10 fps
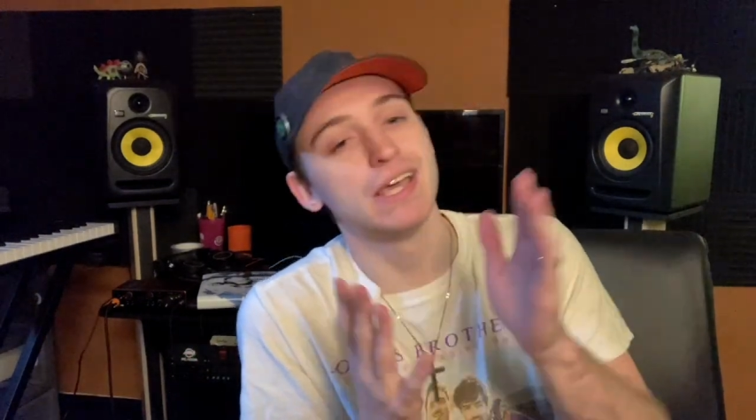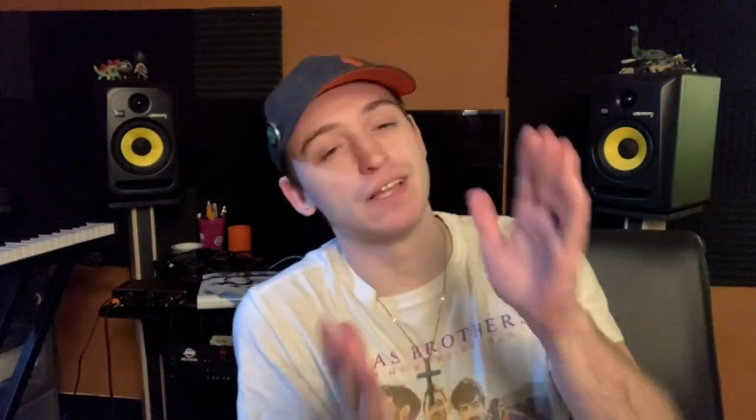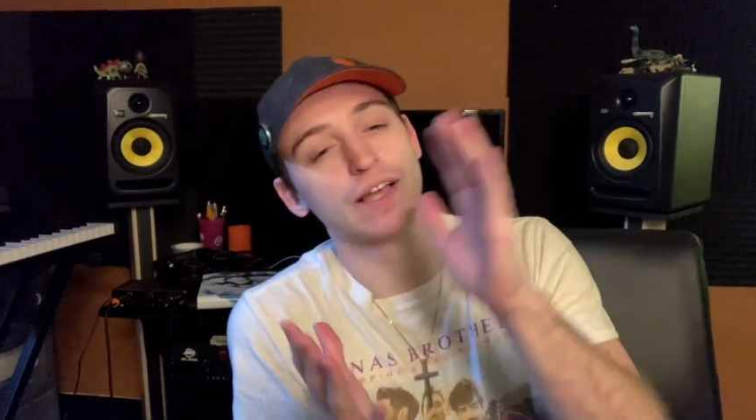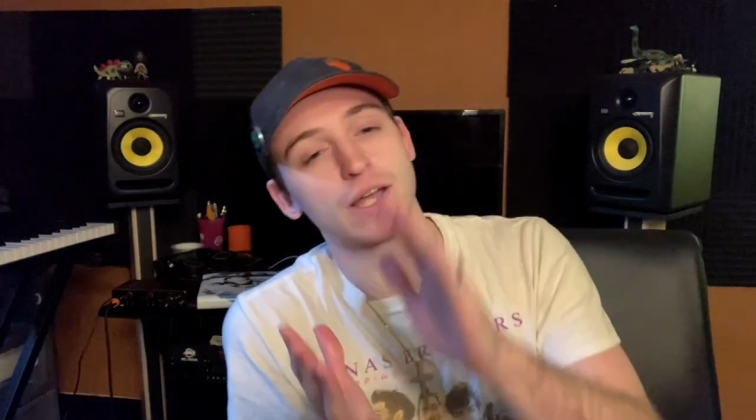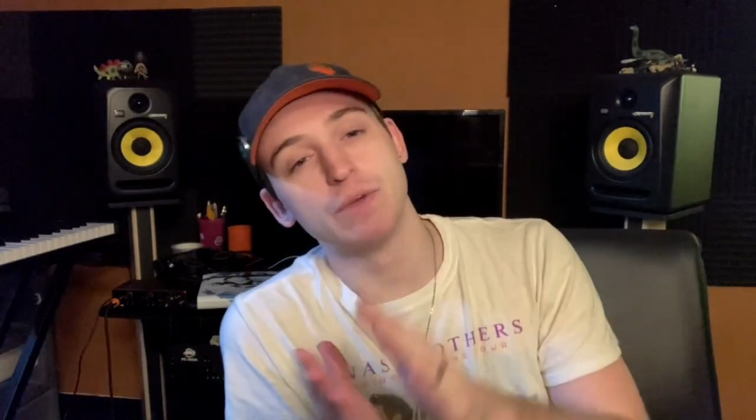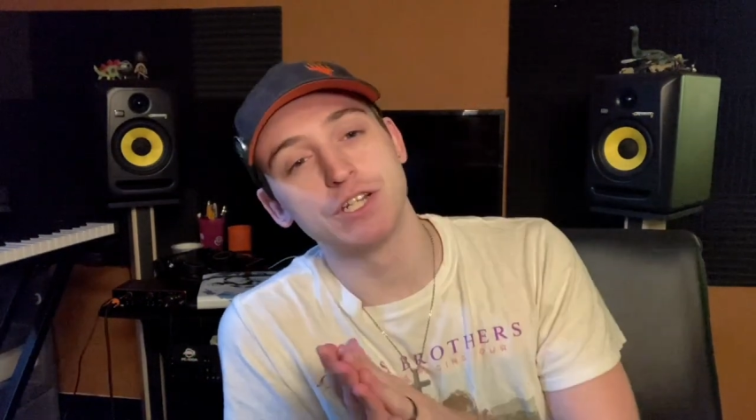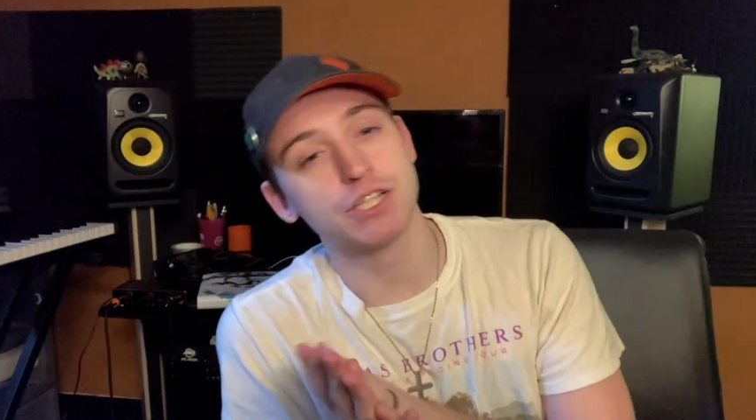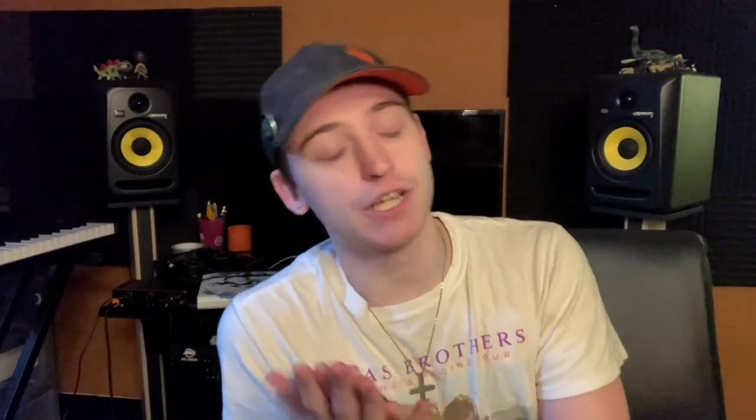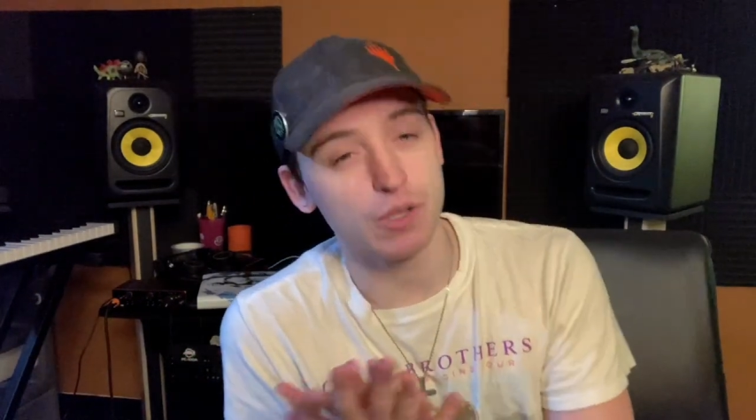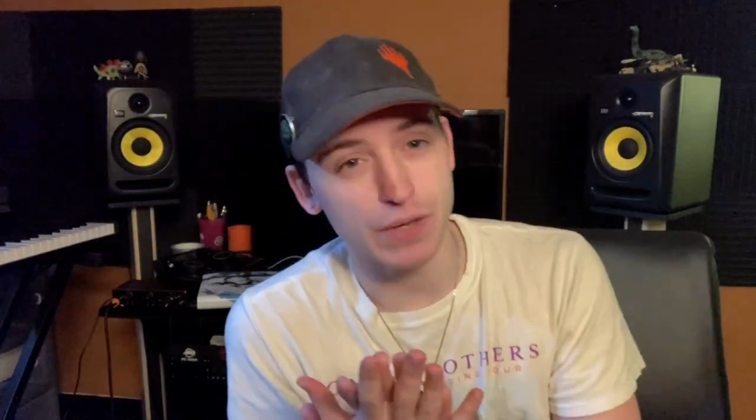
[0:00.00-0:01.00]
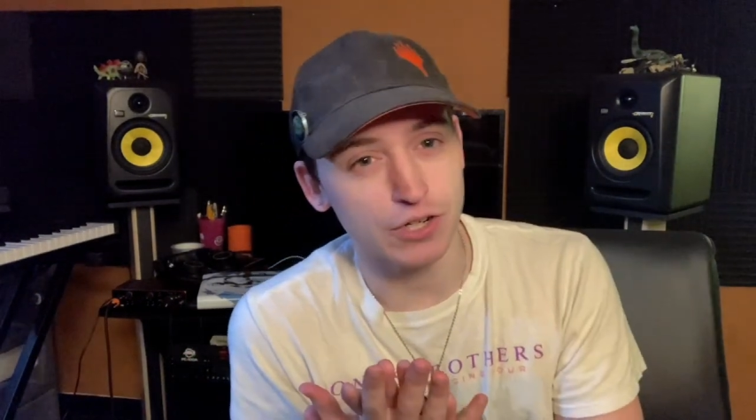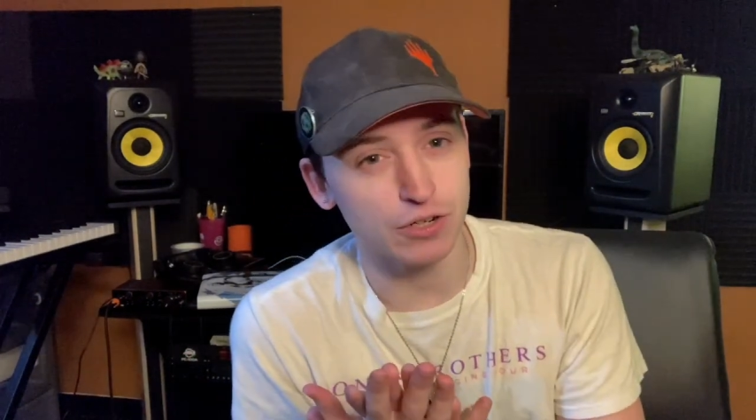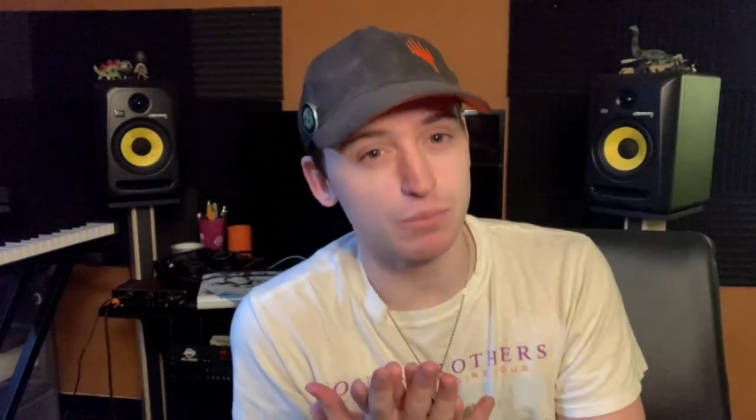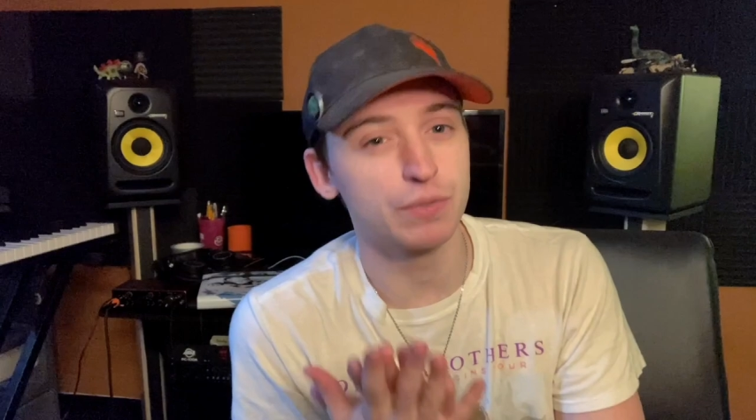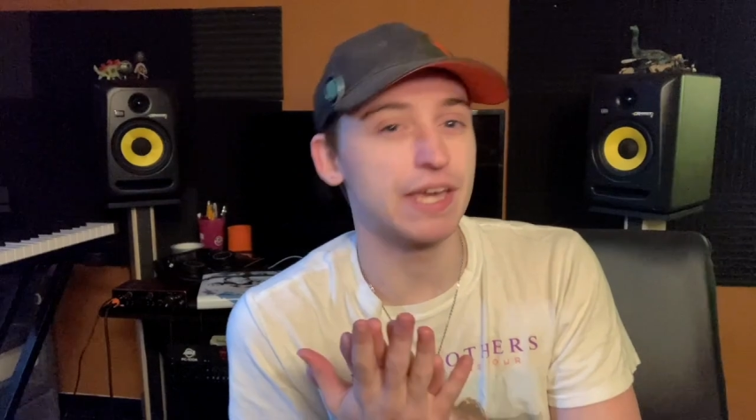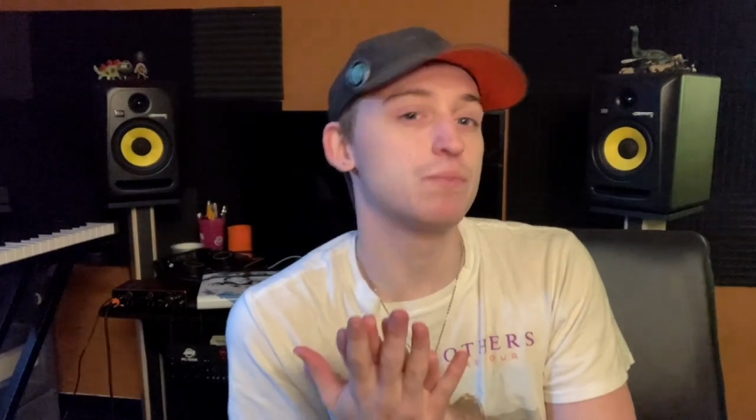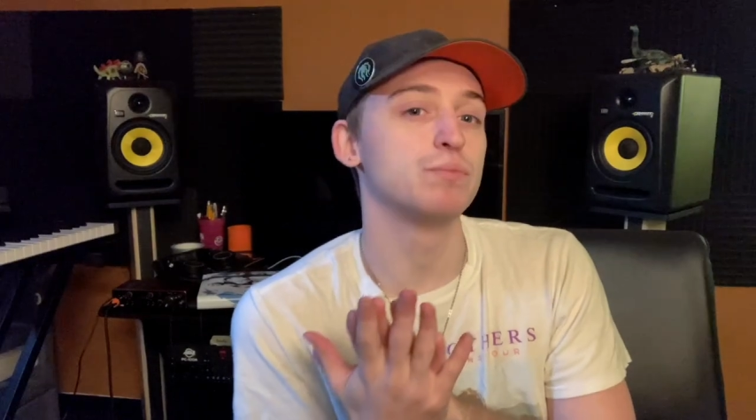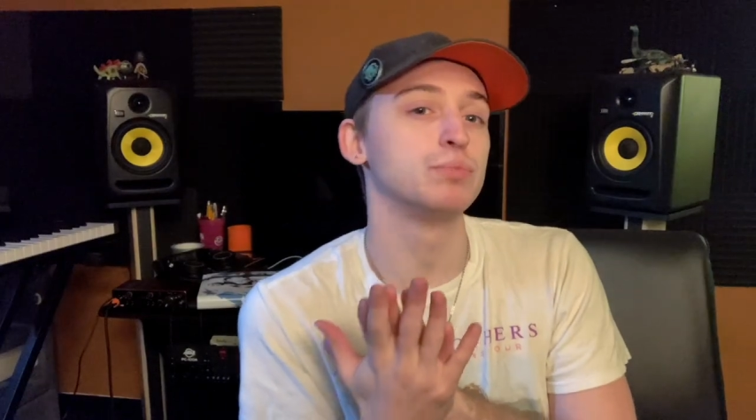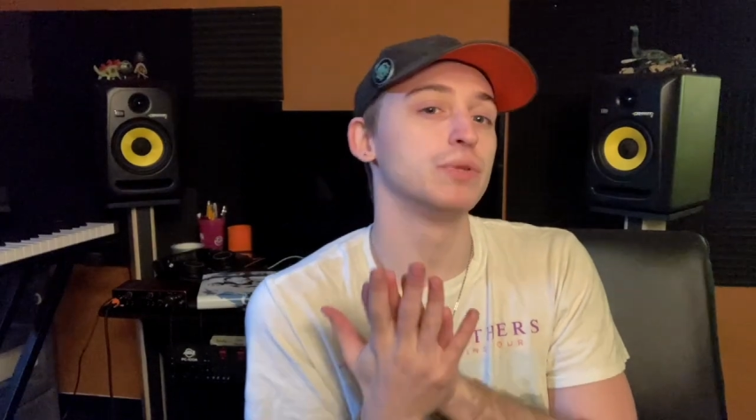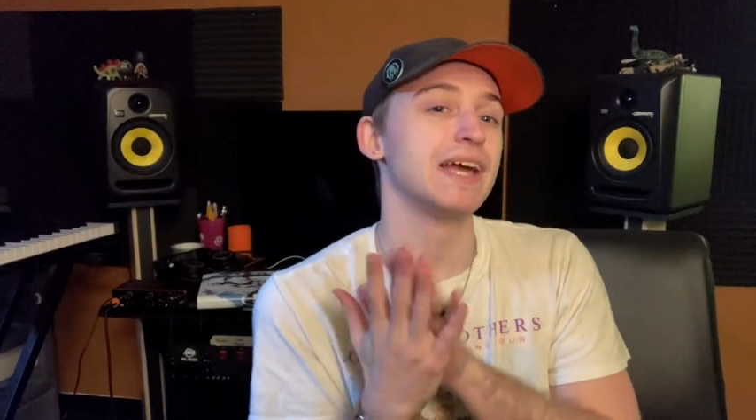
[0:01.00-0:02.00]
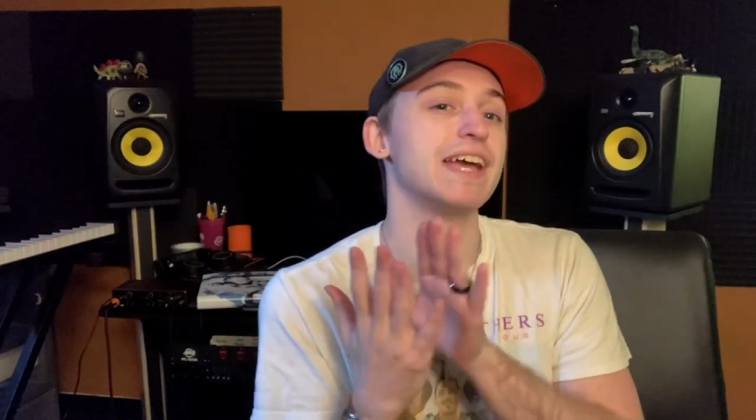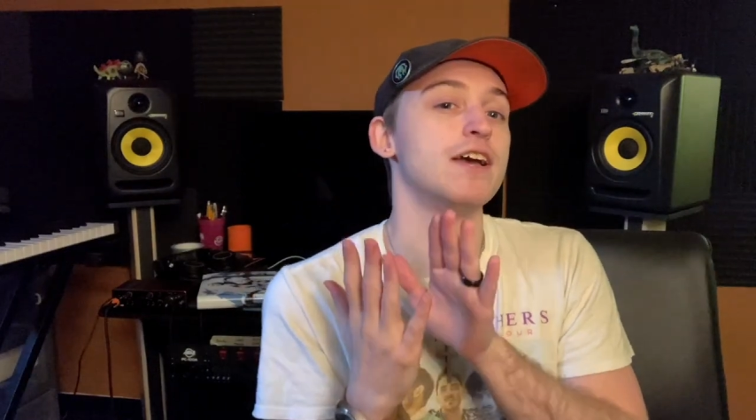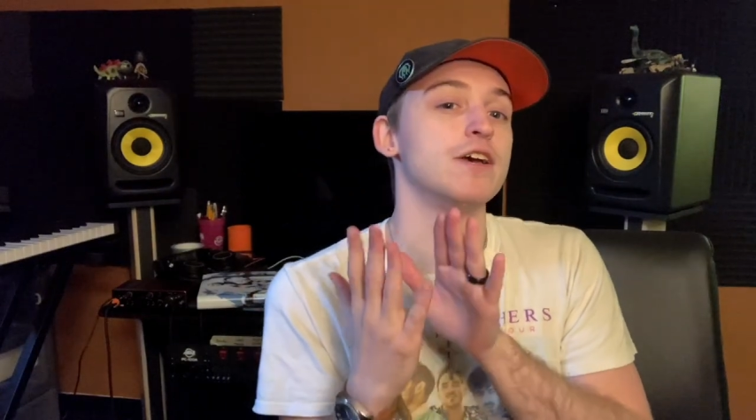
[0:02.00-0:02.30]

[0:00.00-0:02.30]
And like I mentioned, a Commander gameplay